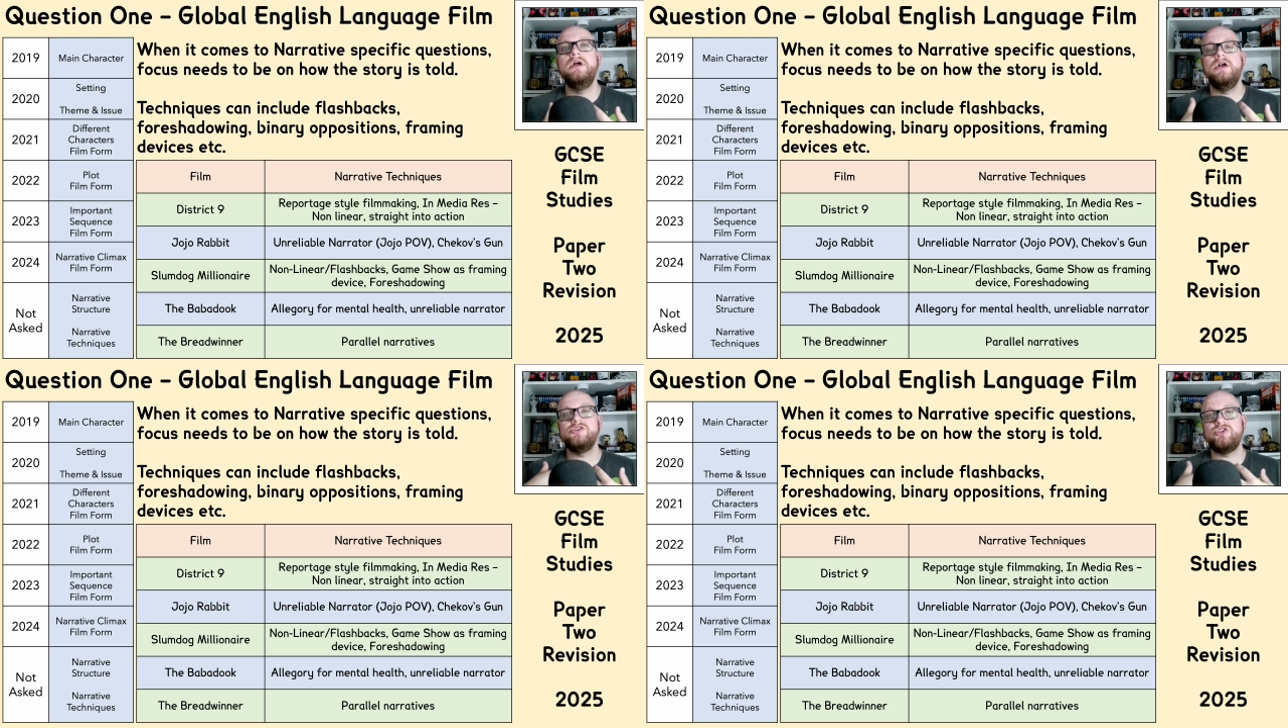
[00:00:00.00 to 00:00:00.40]

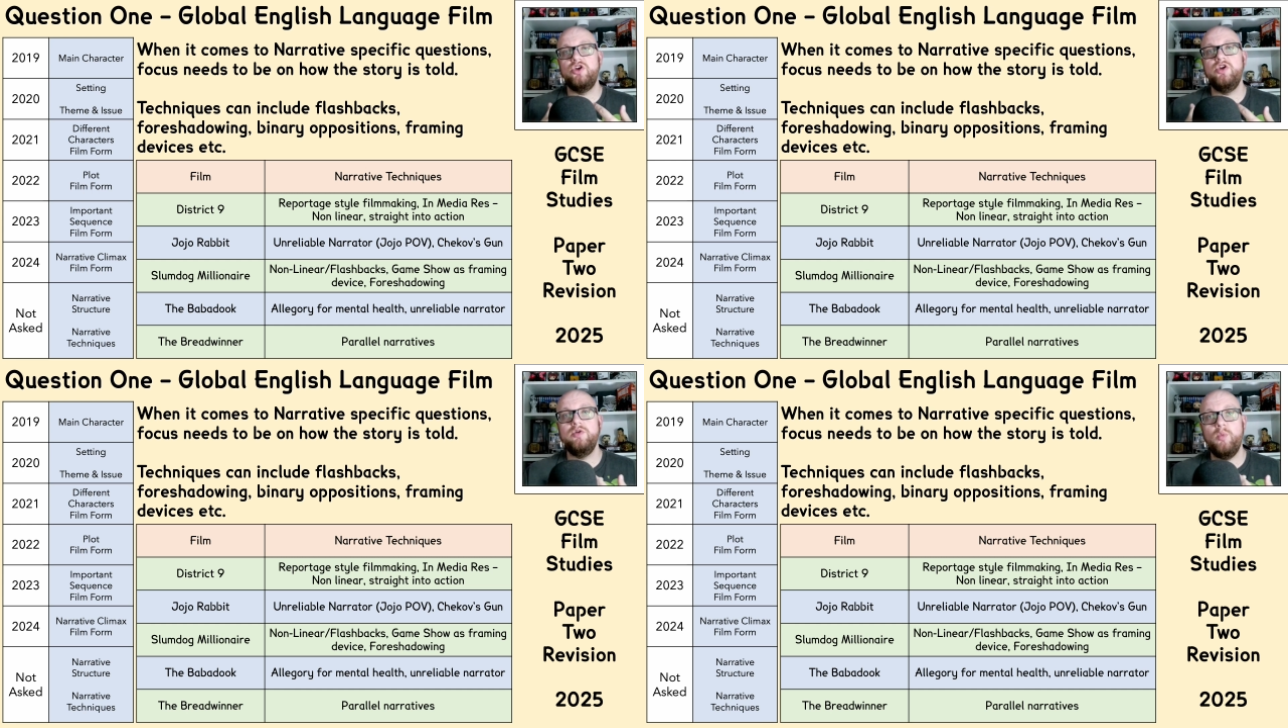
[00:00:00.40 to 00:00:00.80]
a
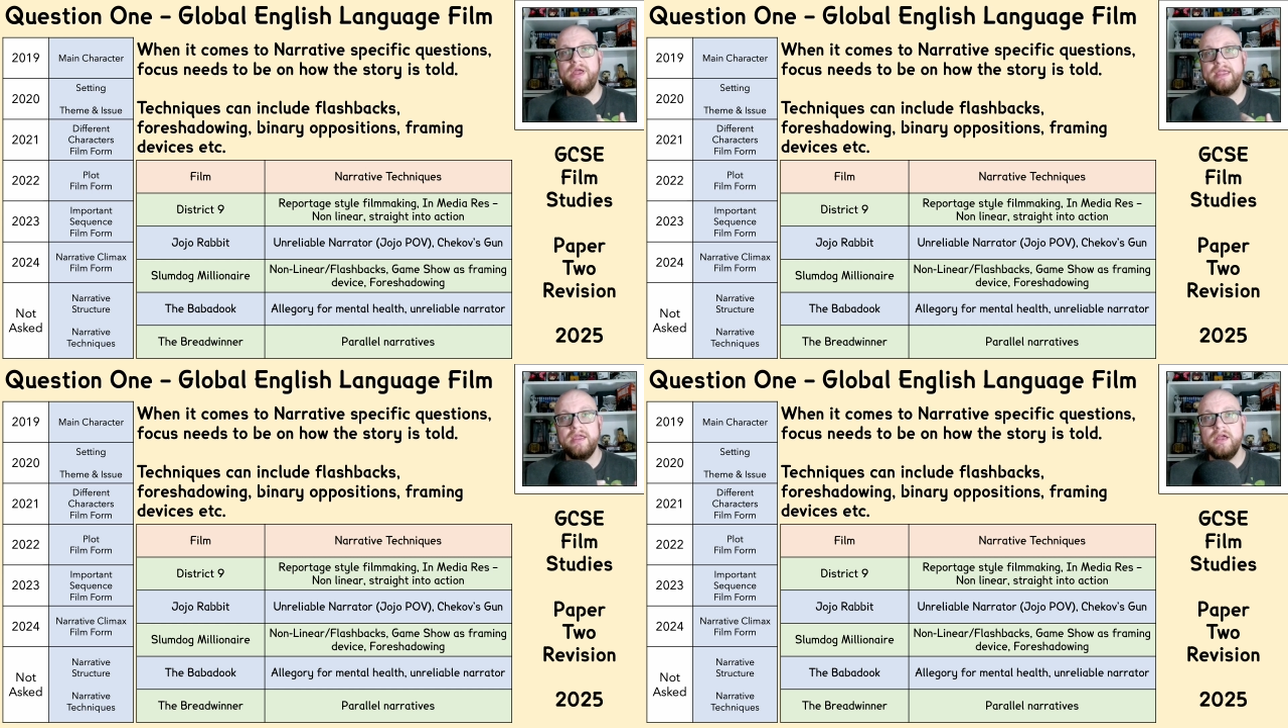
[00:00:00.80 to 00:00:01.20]
certain
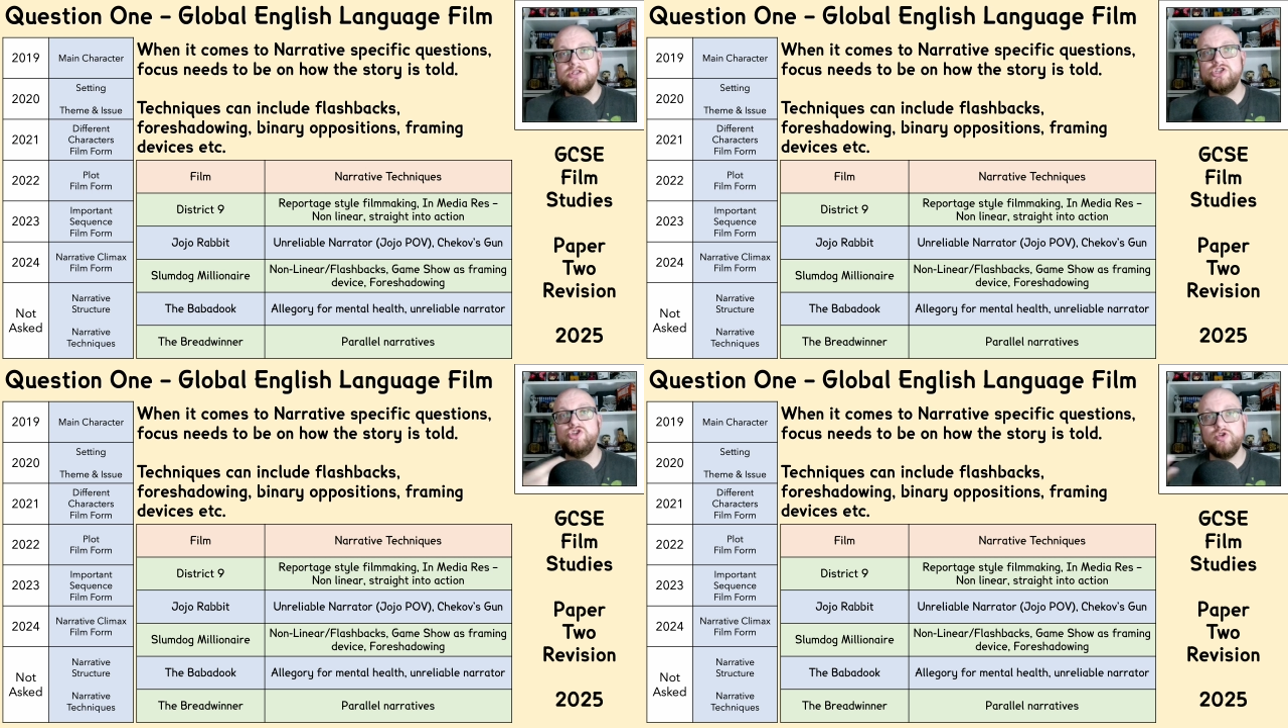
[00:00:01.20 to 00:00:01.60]
way
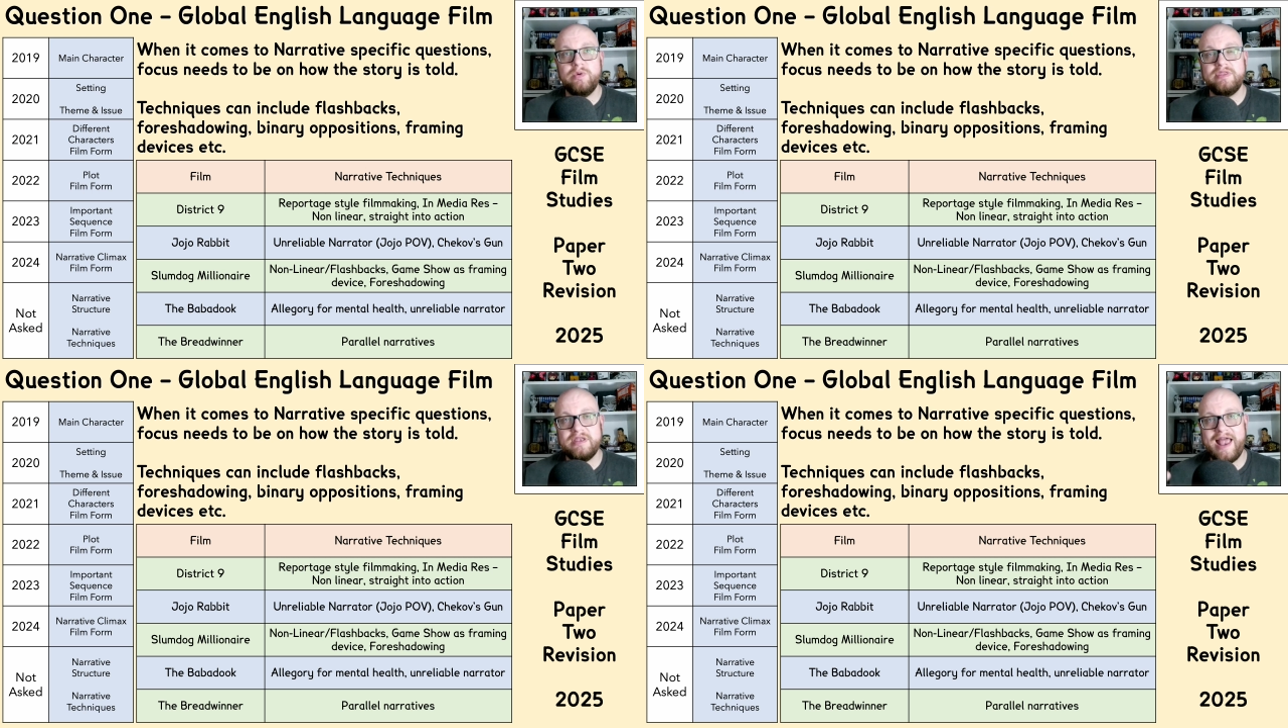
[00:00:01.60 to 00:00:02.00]
to do
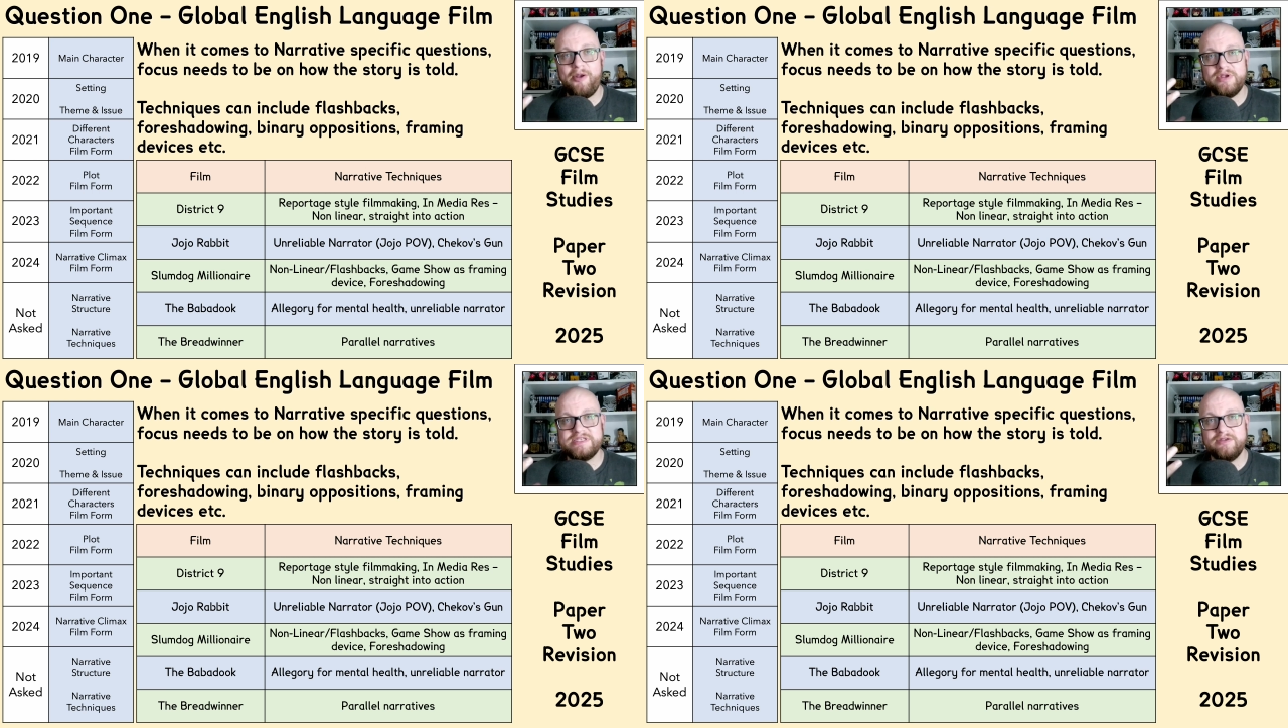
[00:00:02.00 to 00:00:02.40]
with the
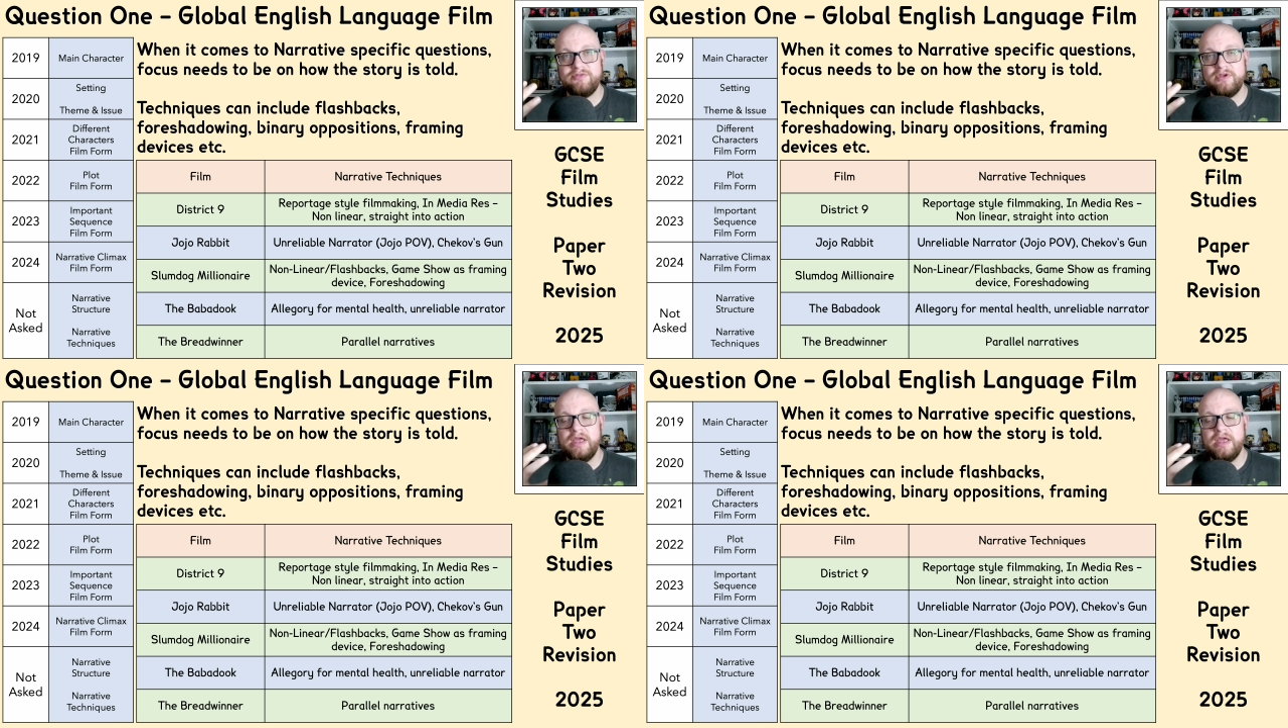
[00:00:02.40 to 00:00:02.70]
narrative?